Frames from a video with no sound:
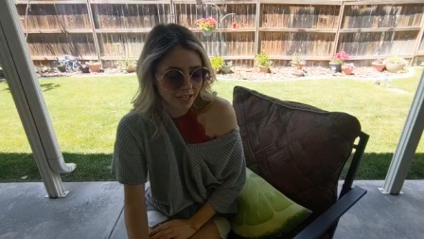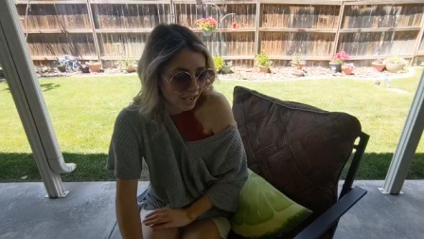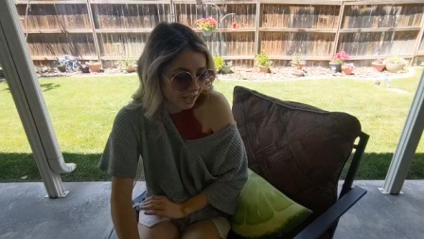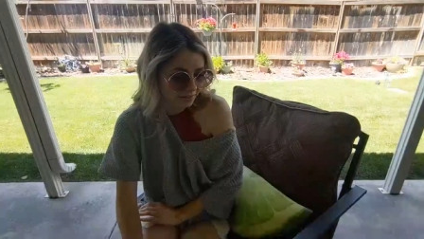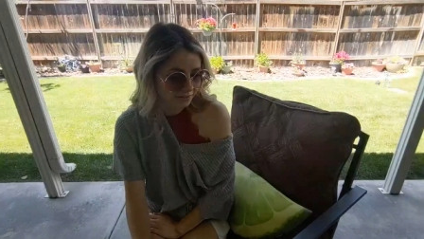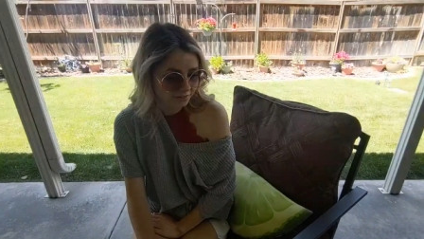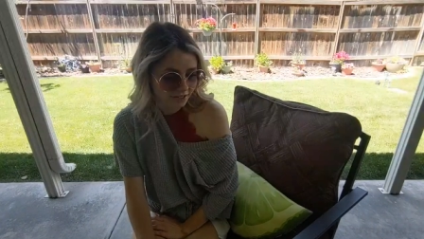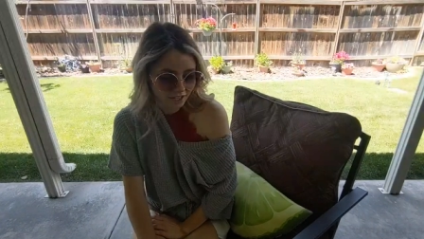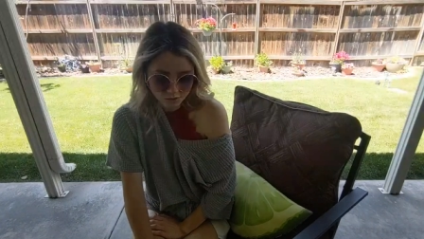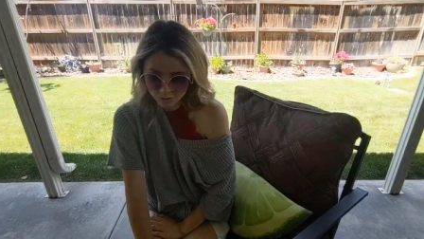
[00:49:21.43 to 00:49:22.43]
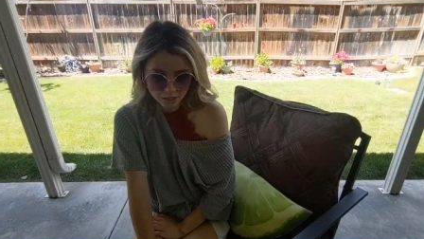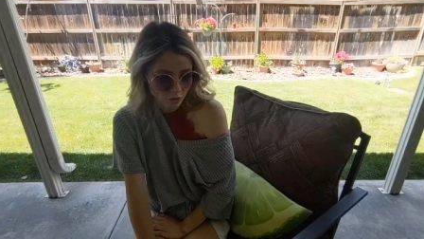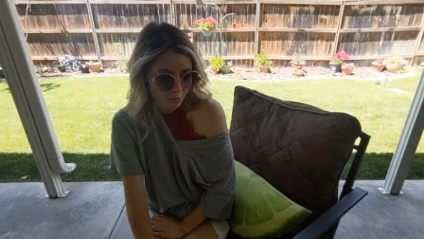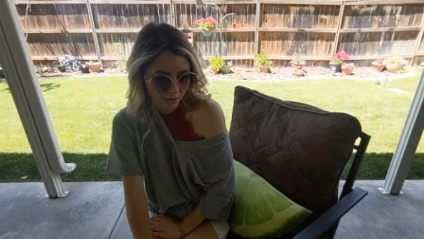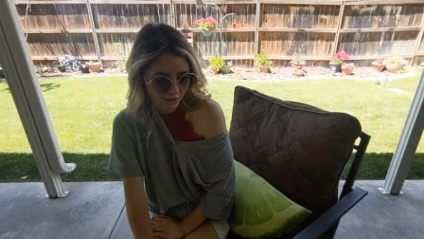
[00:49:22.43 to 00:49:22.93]
Yeah, I just want to
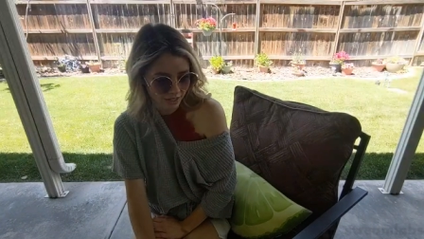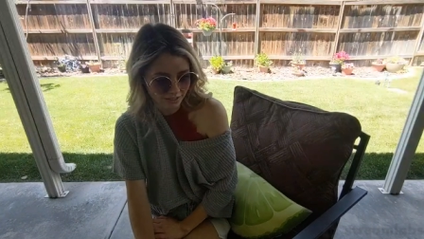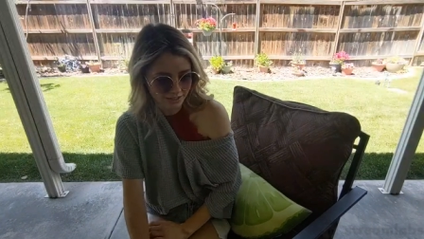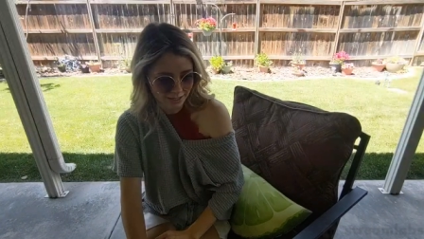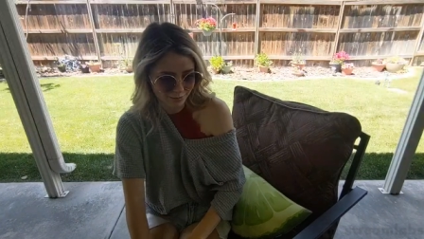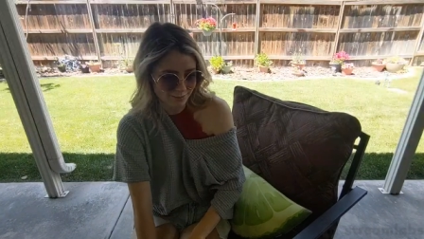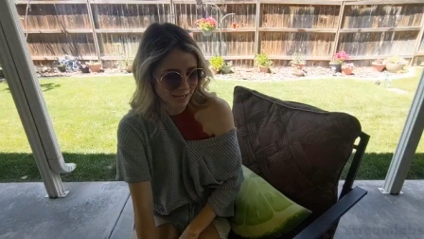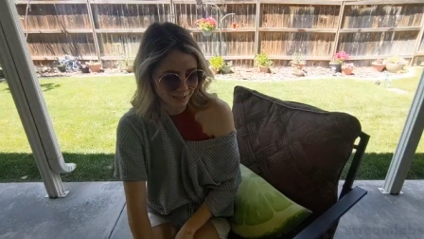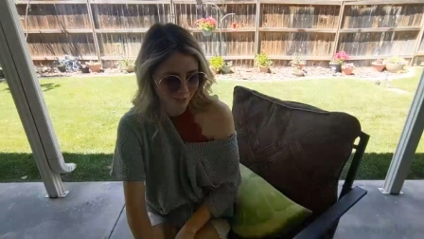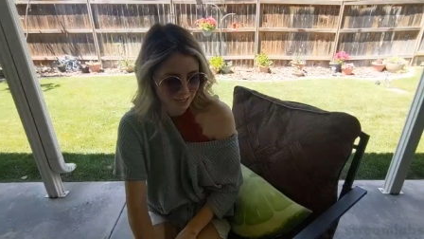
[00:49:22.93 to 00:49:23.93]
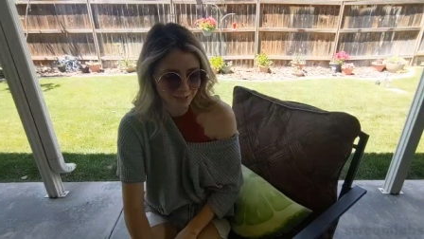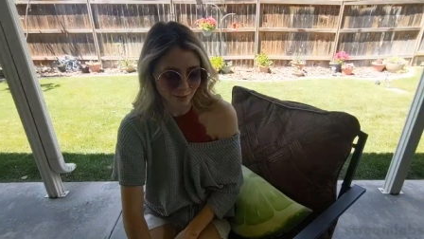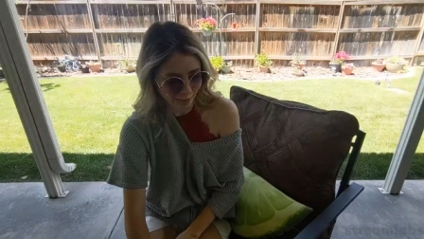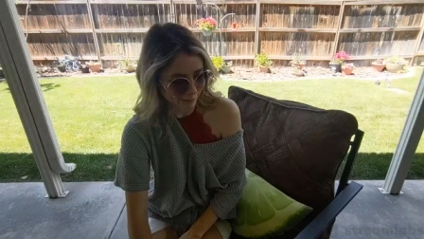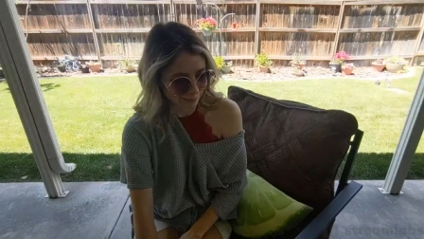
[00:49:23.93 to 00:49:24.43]
know about it. it. Doesn't have to be that serious.
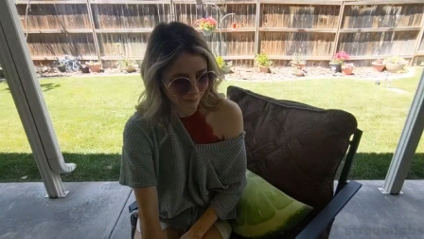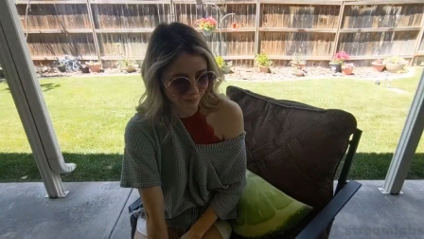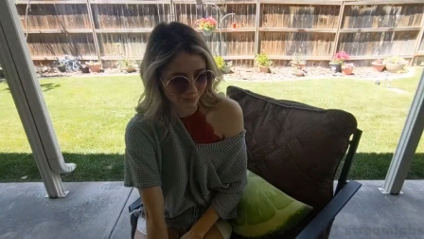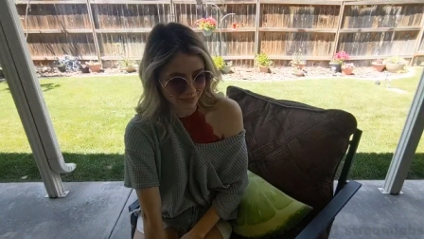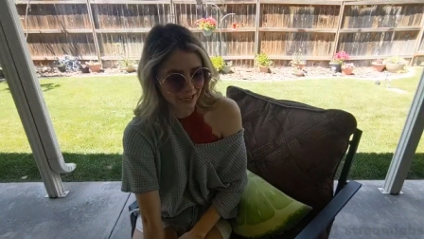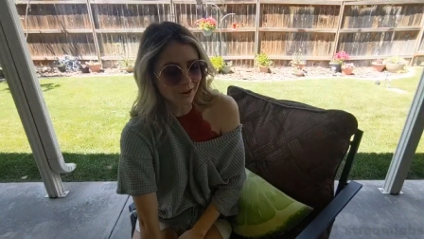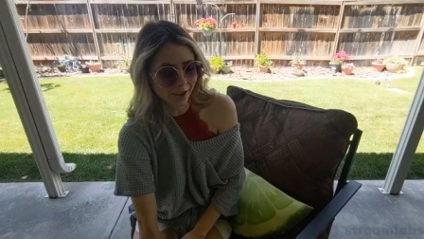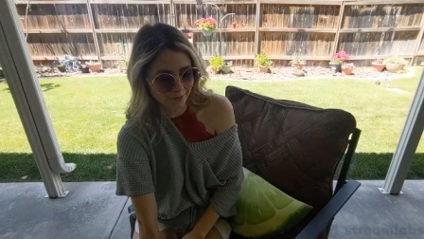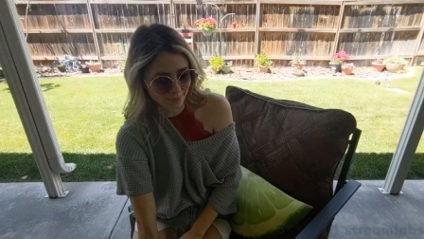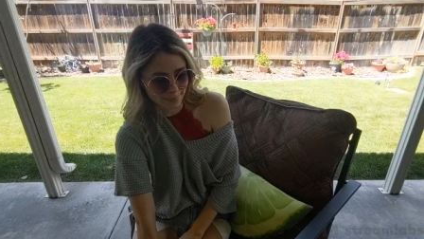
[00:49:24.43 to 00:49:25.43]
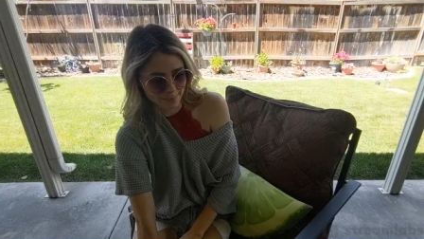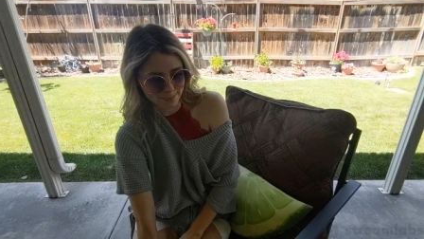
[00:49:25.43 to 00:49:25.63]
Okay, okay.